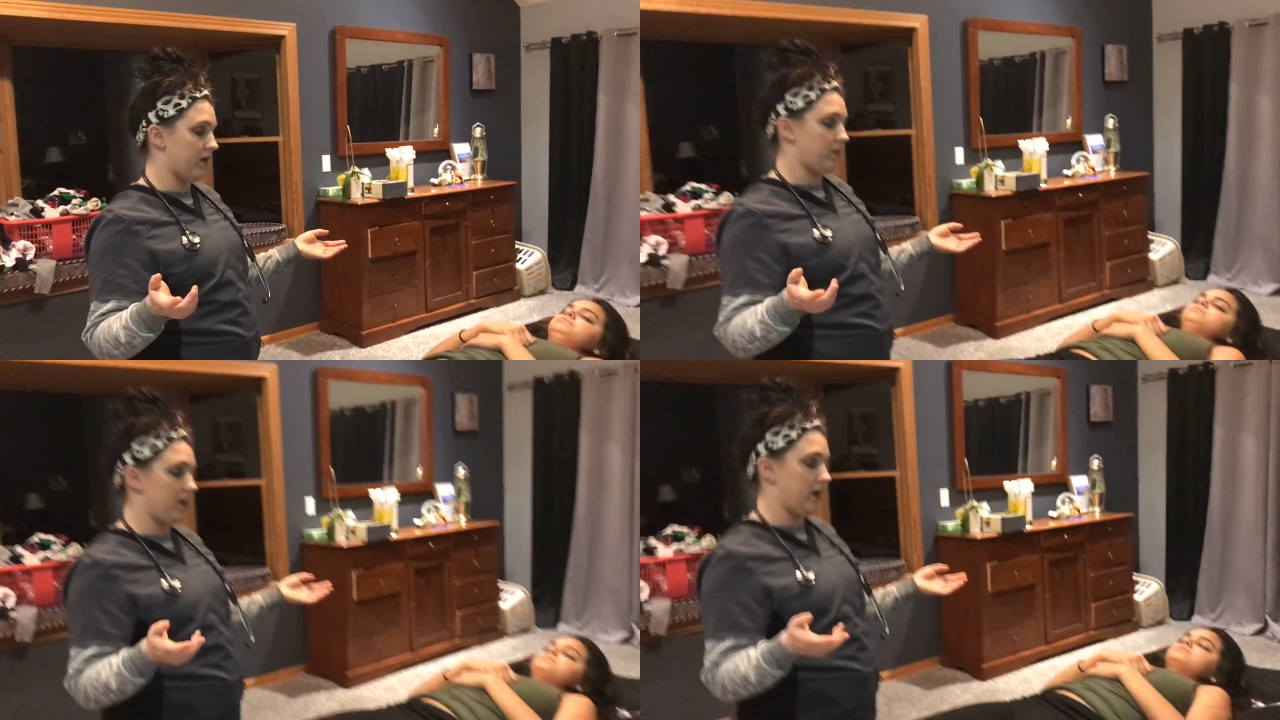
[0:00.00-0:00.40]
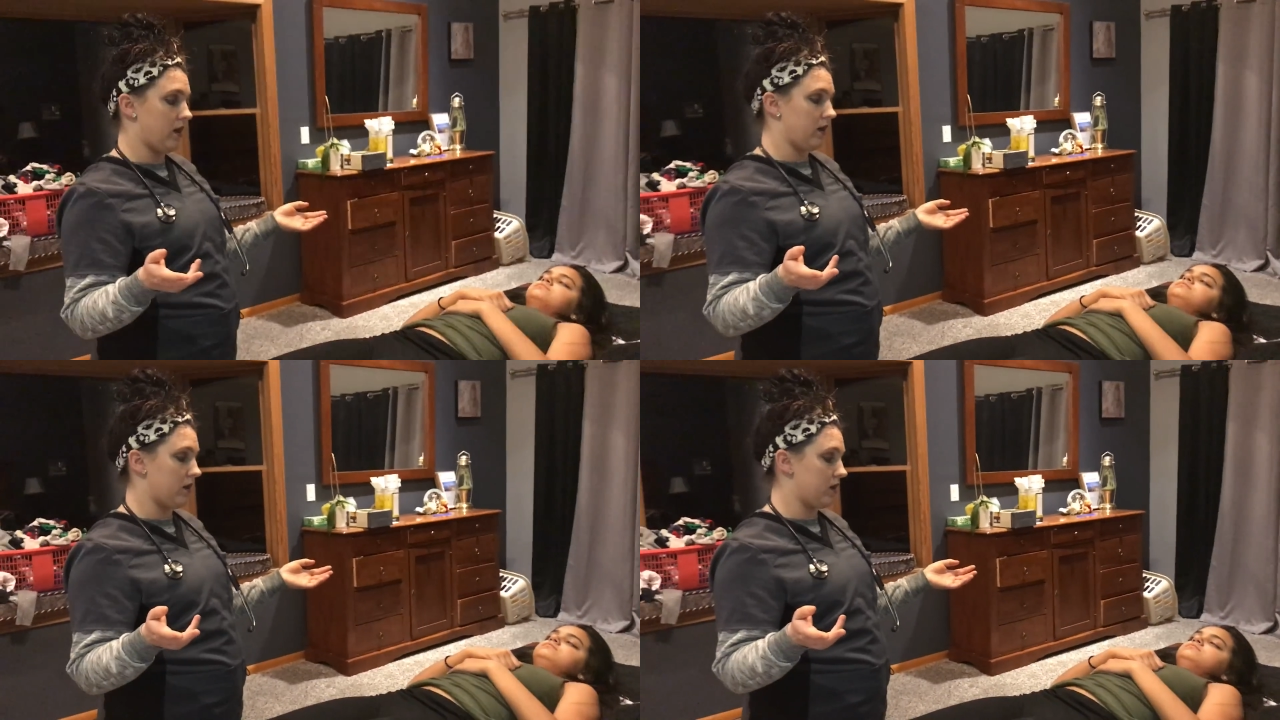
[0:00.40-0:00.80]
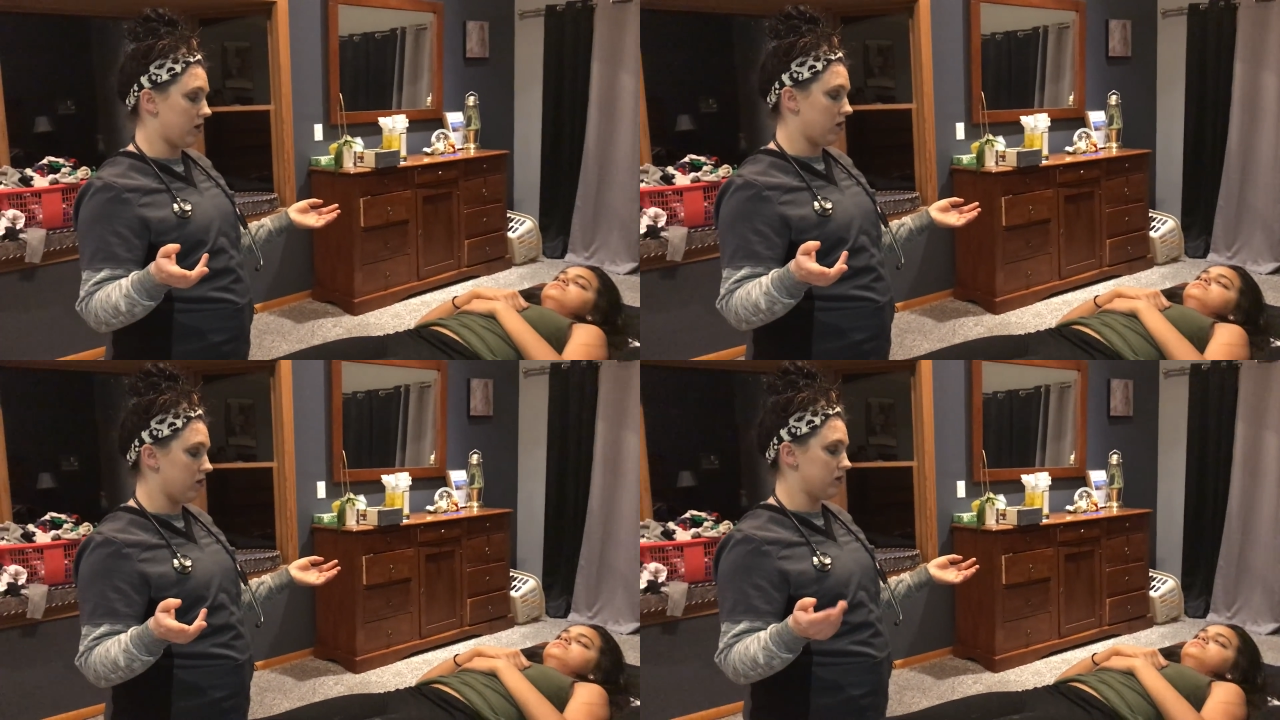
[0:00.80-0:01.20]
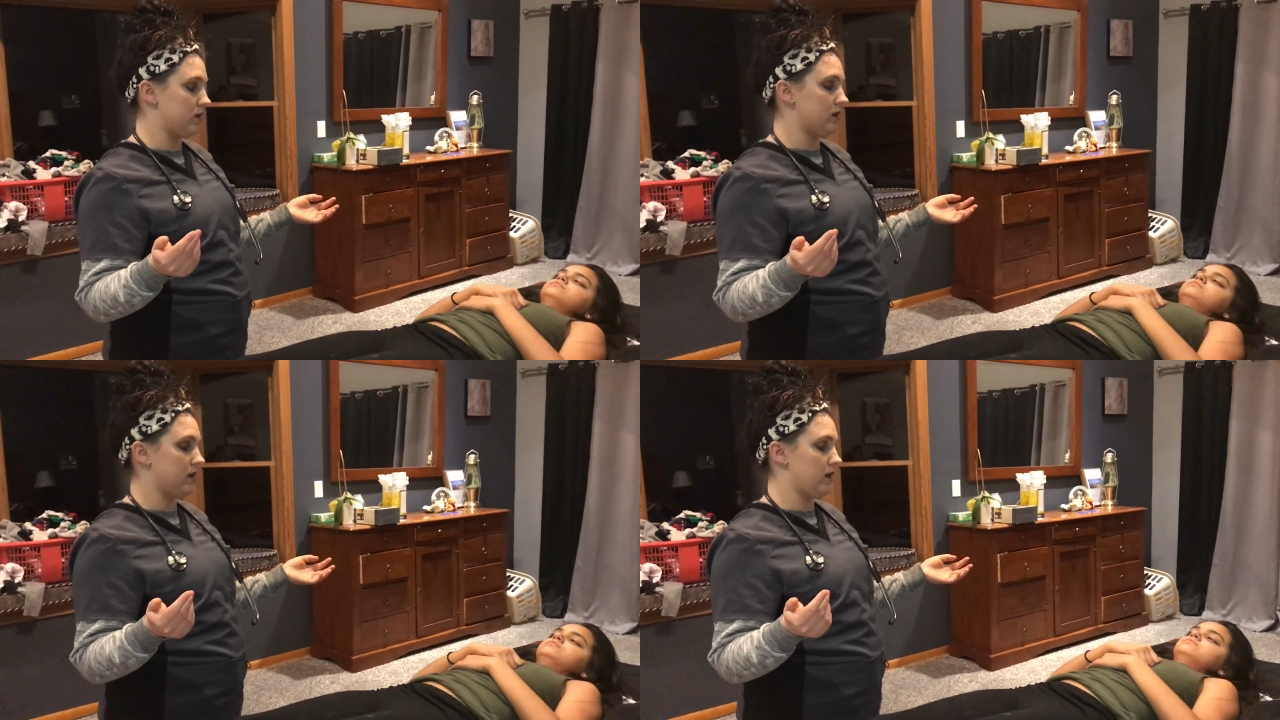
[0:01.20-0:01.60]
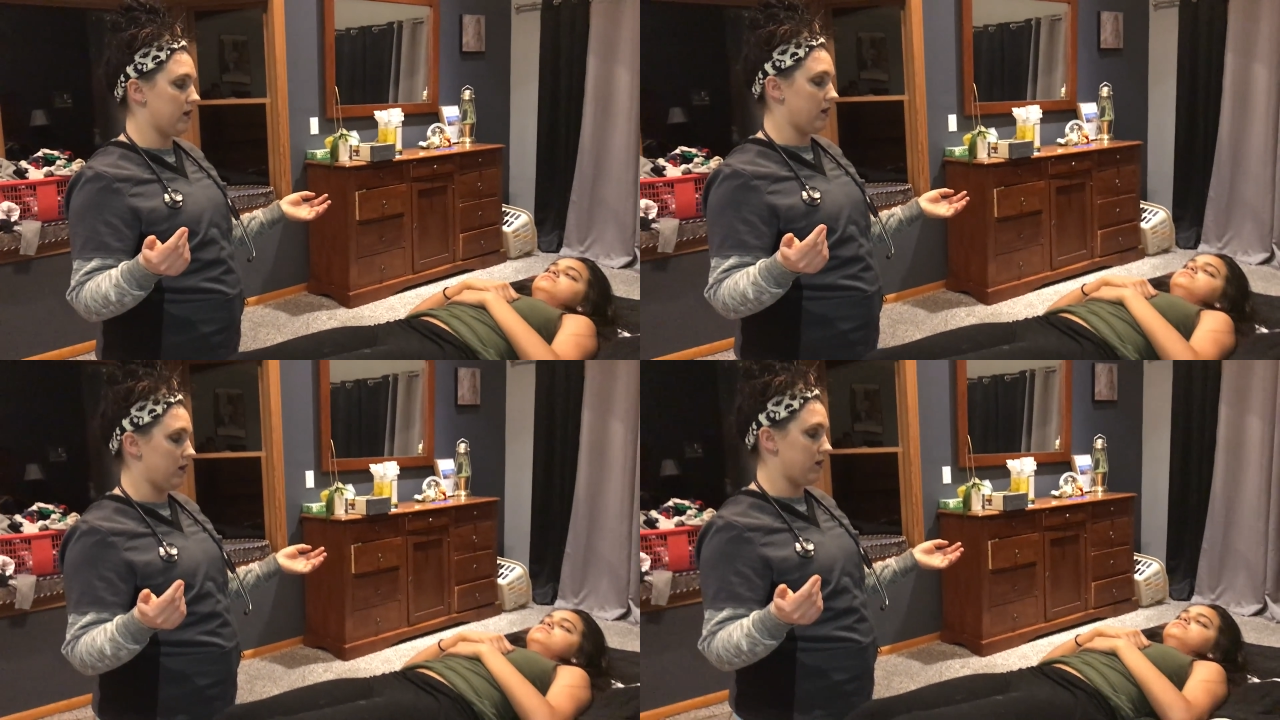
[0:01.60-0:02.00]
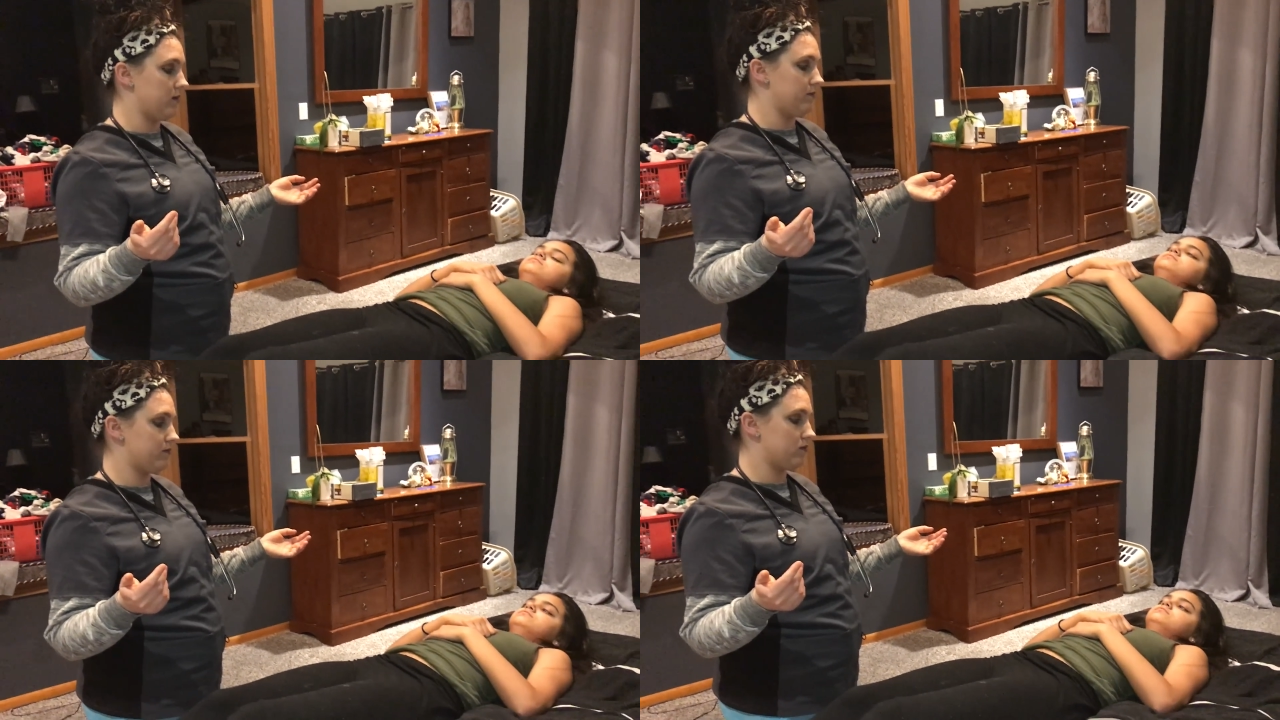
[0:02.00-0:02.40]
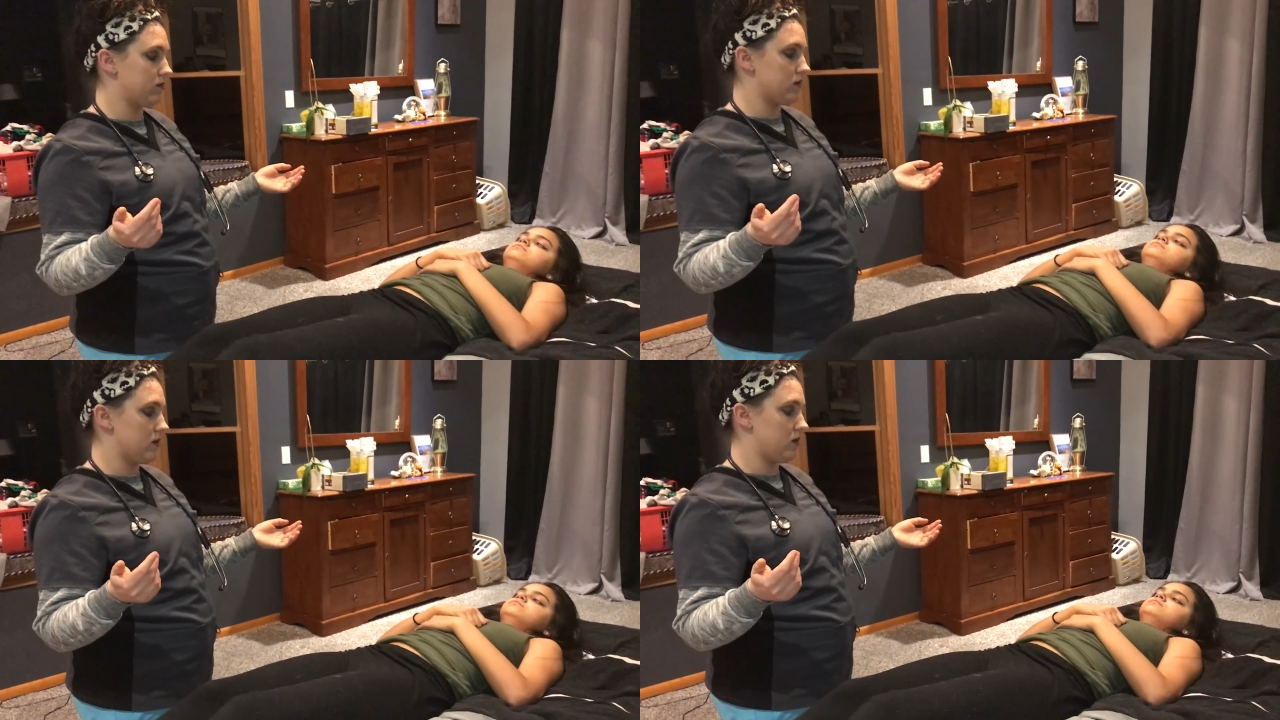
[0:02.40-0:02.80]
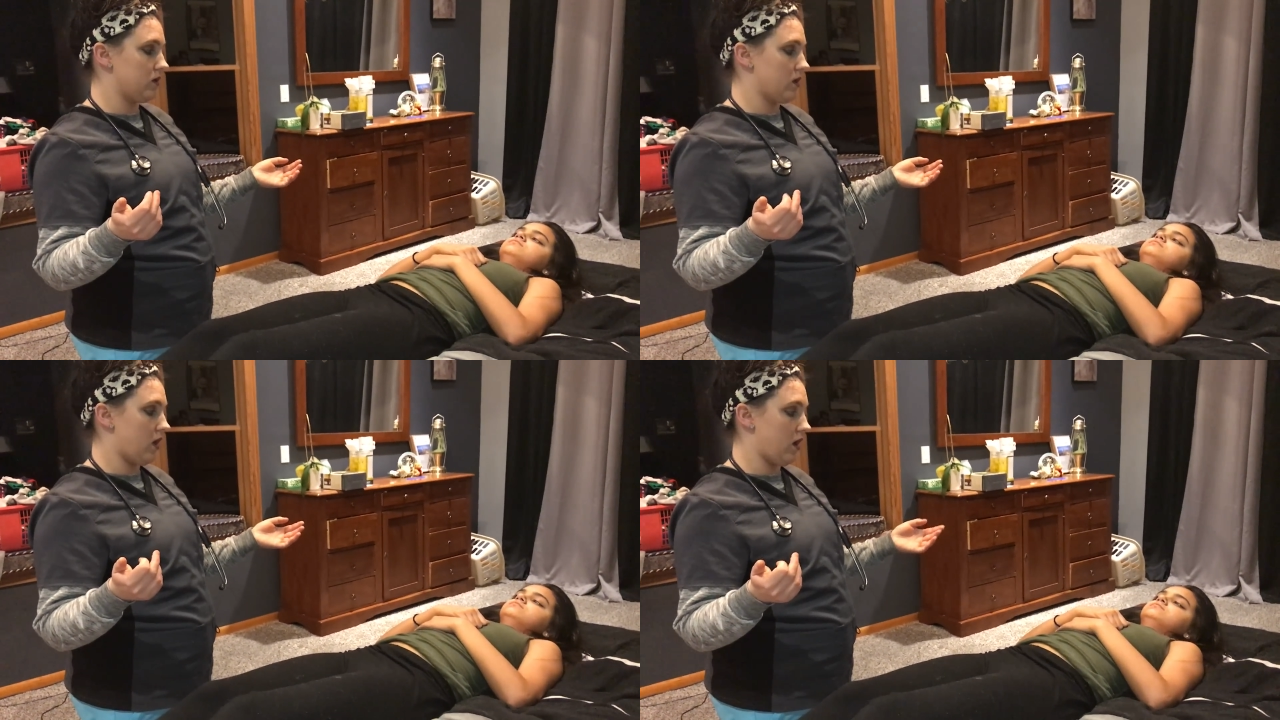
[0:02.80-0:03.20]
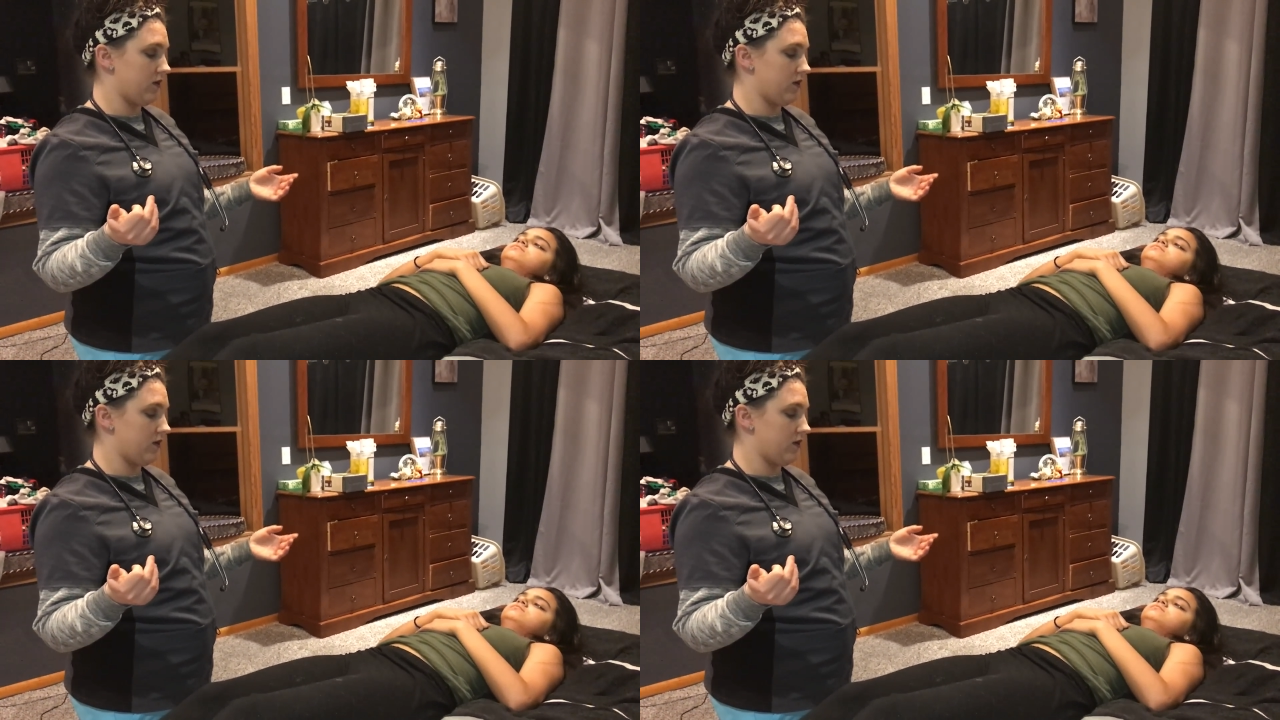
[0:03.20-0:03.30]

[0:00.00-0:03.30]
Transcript: with pink undertones. All